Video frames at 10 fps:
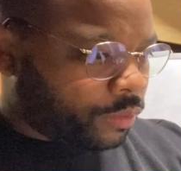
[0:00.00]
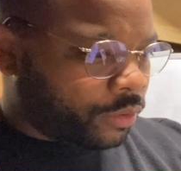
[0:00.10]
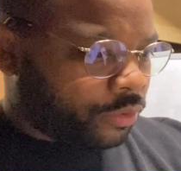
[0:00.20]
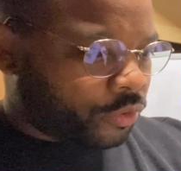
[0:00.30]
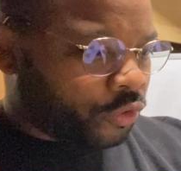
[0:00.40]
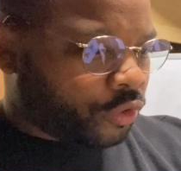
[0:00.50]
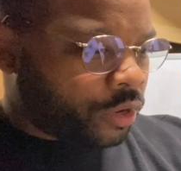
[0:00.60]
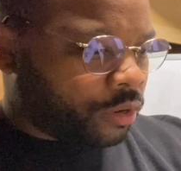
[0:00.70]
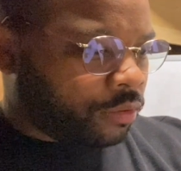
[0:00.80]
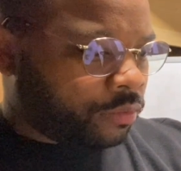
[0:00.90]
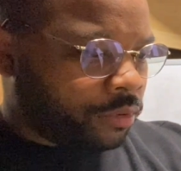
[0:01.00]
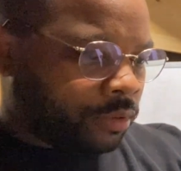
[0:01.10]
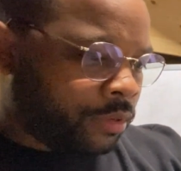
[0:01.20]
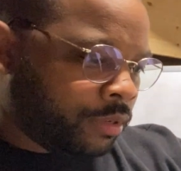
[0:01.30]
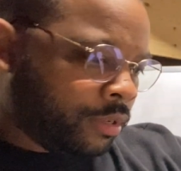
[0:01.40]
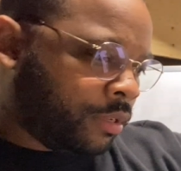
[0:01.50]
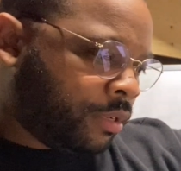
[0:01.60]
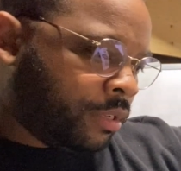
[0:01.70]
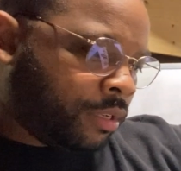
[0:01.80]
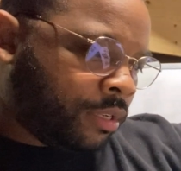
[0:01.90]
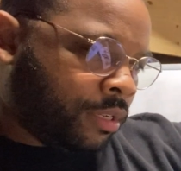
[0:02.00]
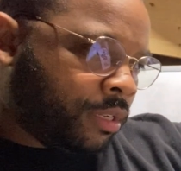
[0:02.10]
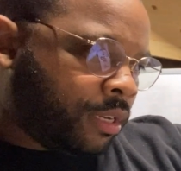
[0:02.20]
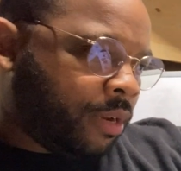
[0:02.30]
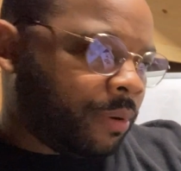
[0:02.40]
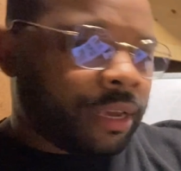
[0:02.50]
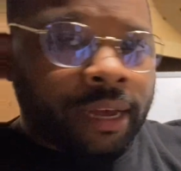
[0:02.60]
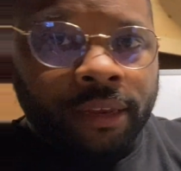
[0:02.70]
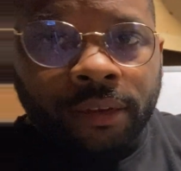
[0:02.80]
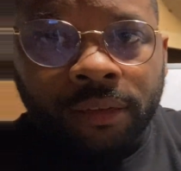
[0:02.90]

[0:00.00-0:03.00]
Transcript: So here we got